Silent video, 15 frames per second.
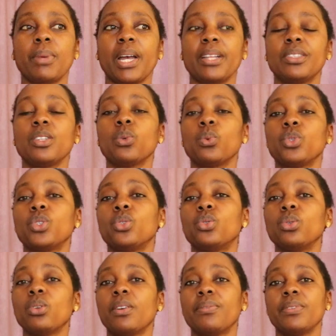I think we should
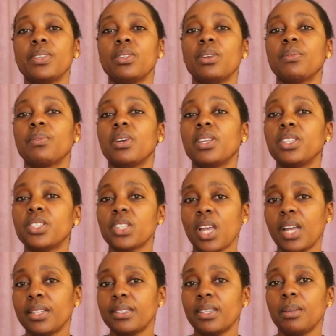do a video for each
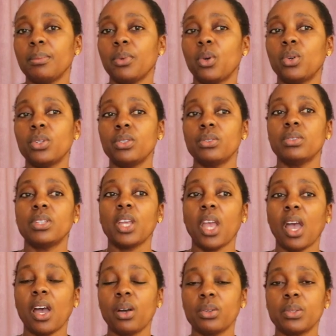item on the
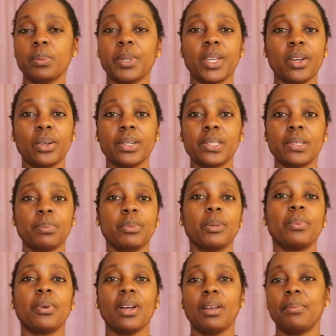house, because
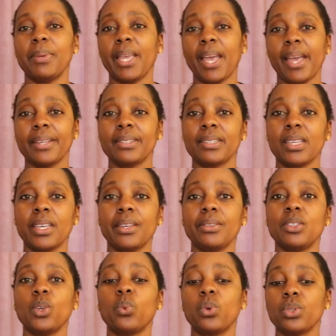people have been
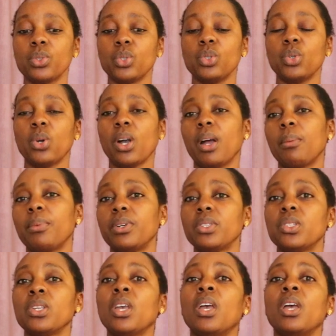asking. They want to know how
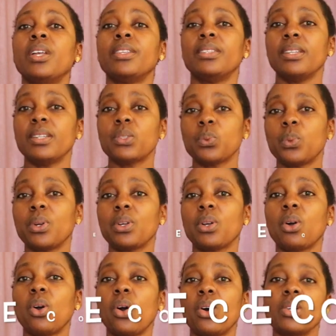much this one
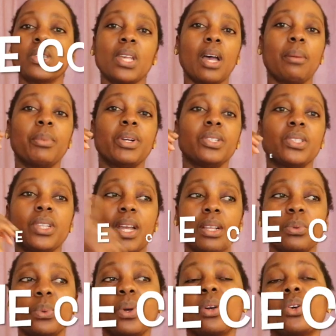costs, how much
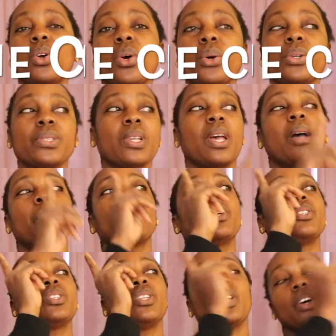that one costs, how
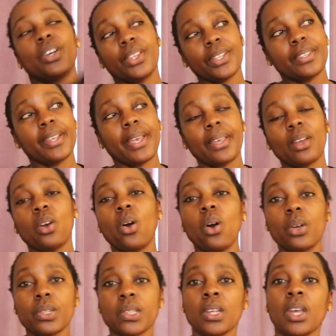much the other thing
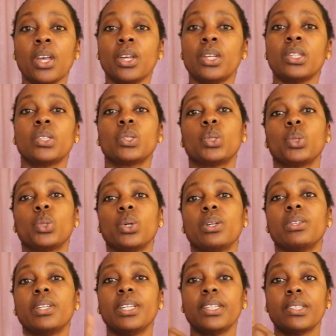costs. So
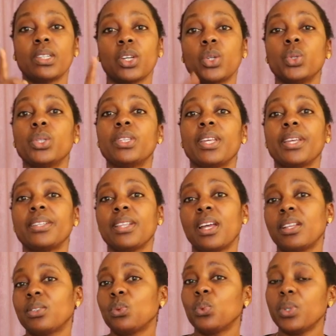it's a good thing
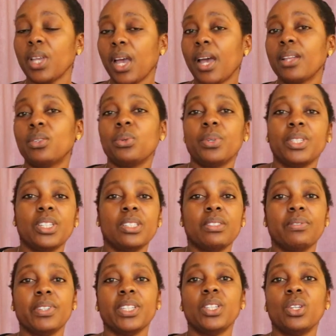that we are doing this
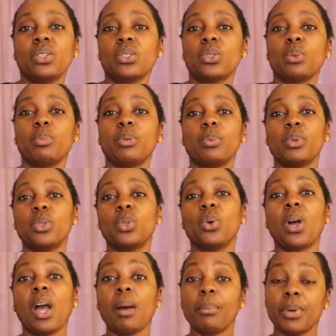video so people know
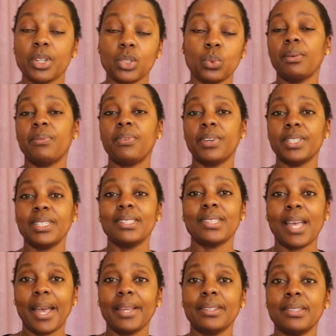how much for this
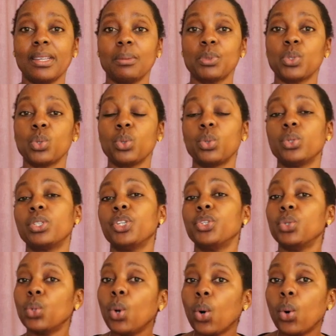item, so they
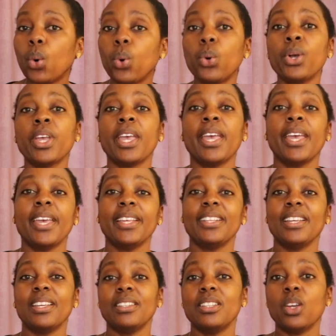know and
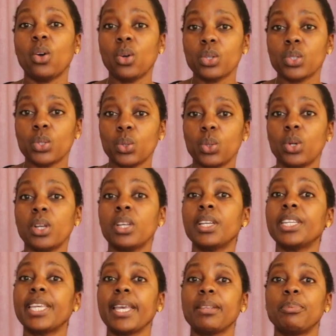then they also
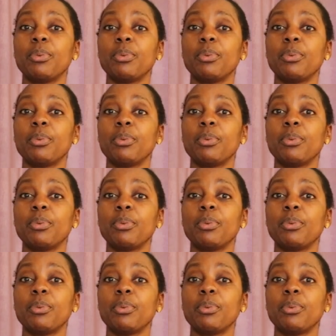get